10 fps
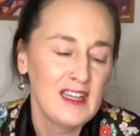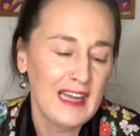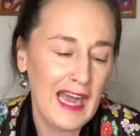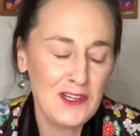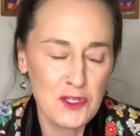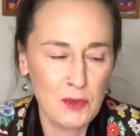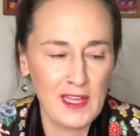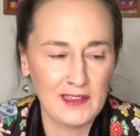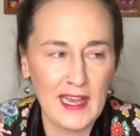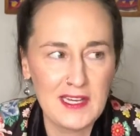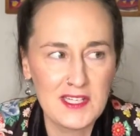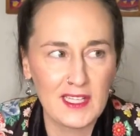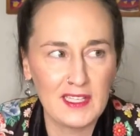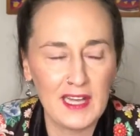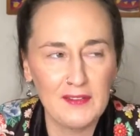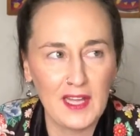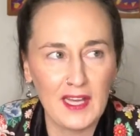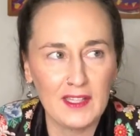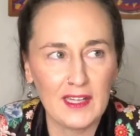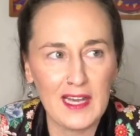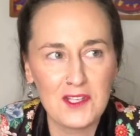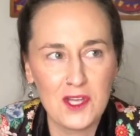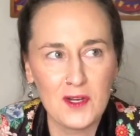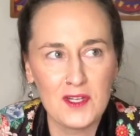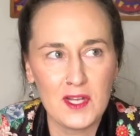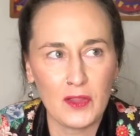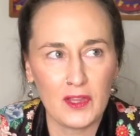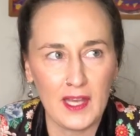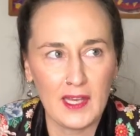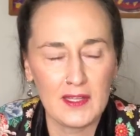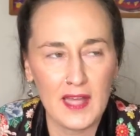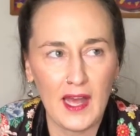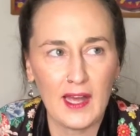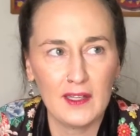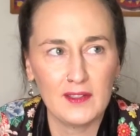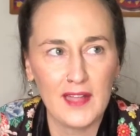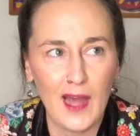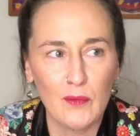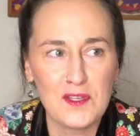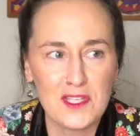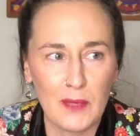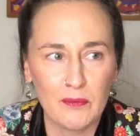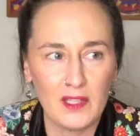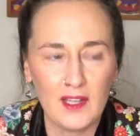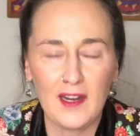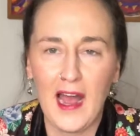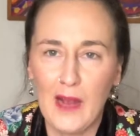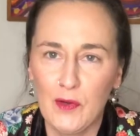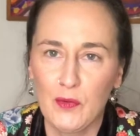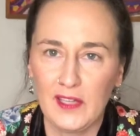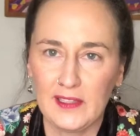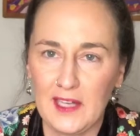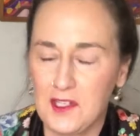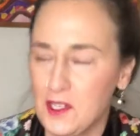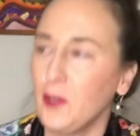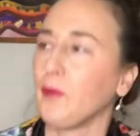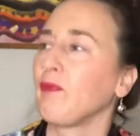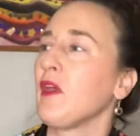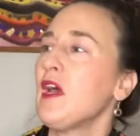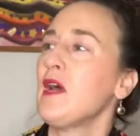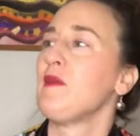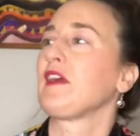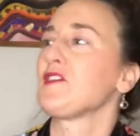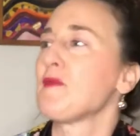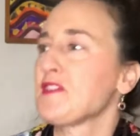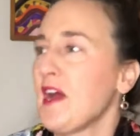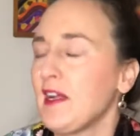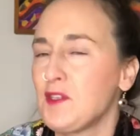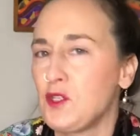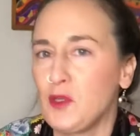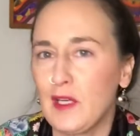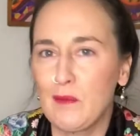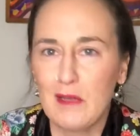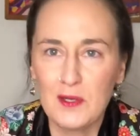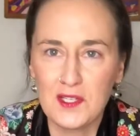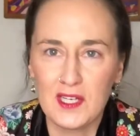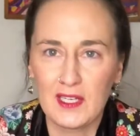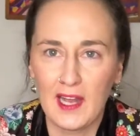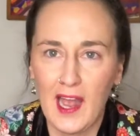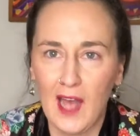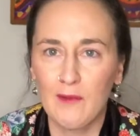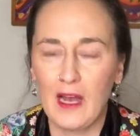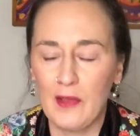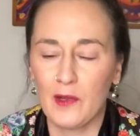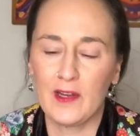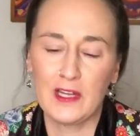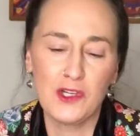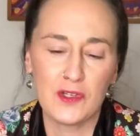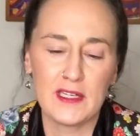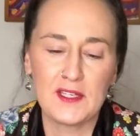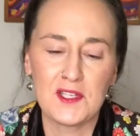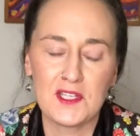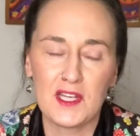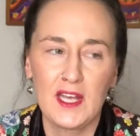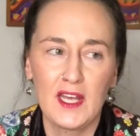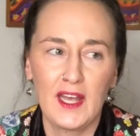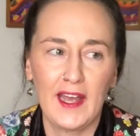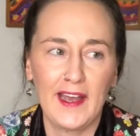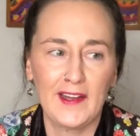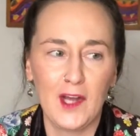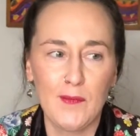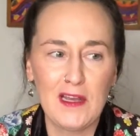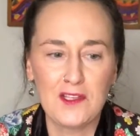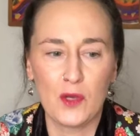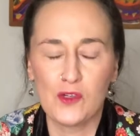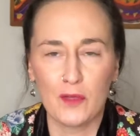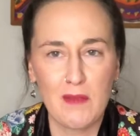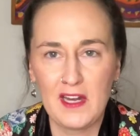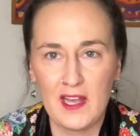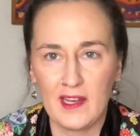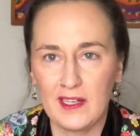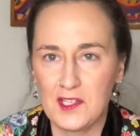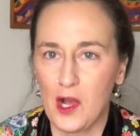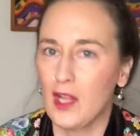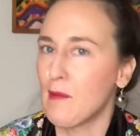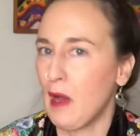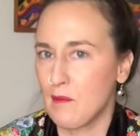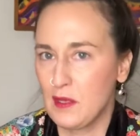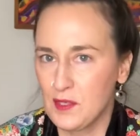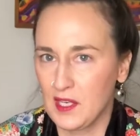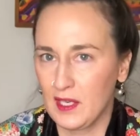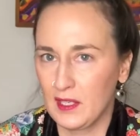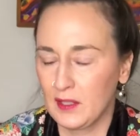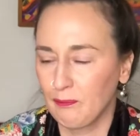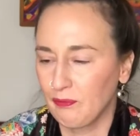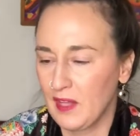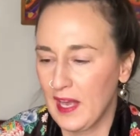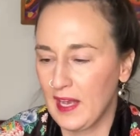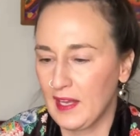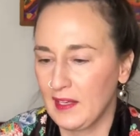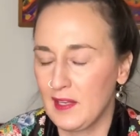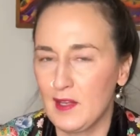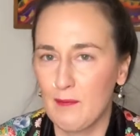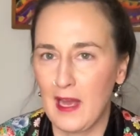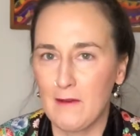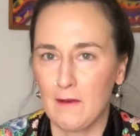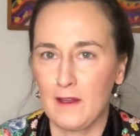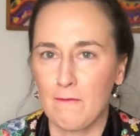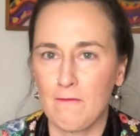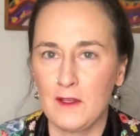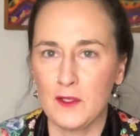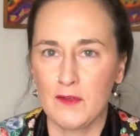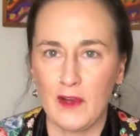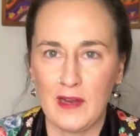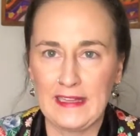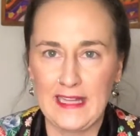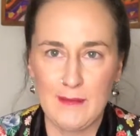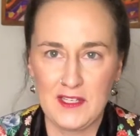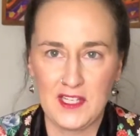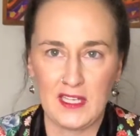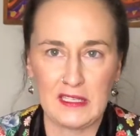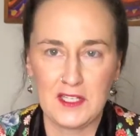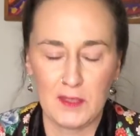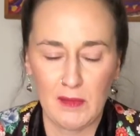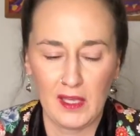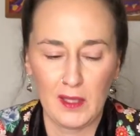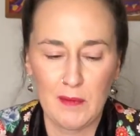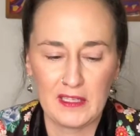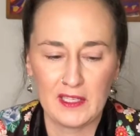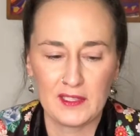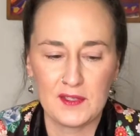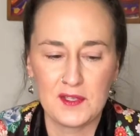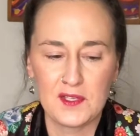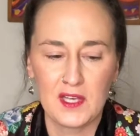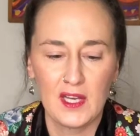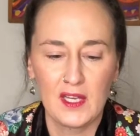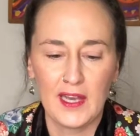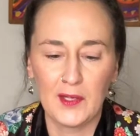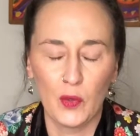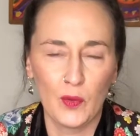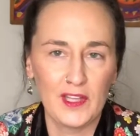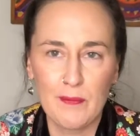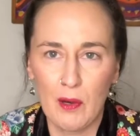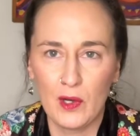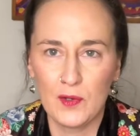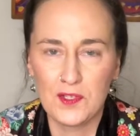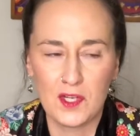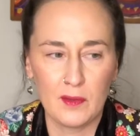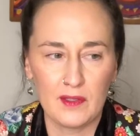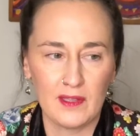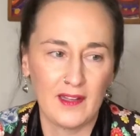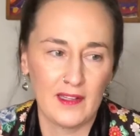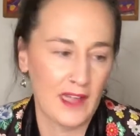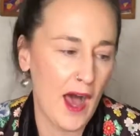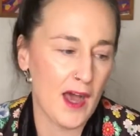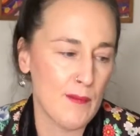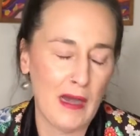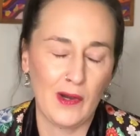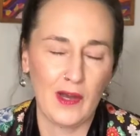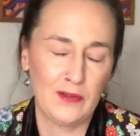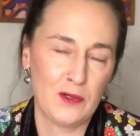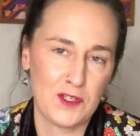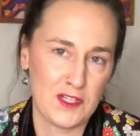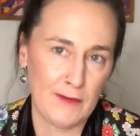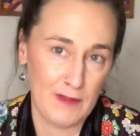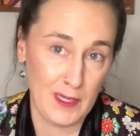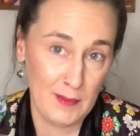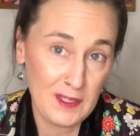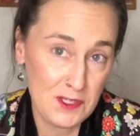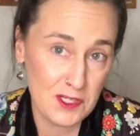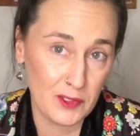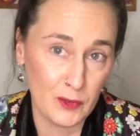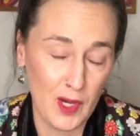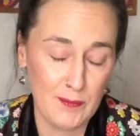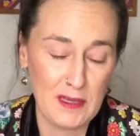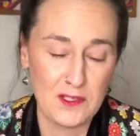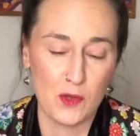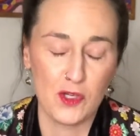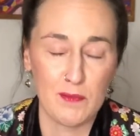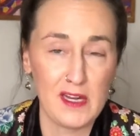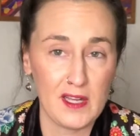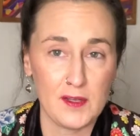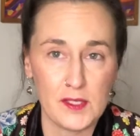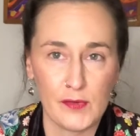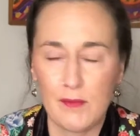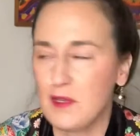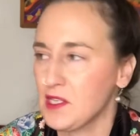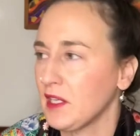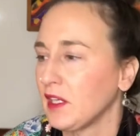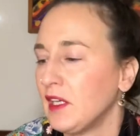I just really liked it. And then I started to think that that was something that I would really like to do, because besides doing music, I have other interests, and on my social media, it's all about music, and it, I, it feels very limiting to me because I don't really post a, a lot about other stuff that I'm into on my social medias for music.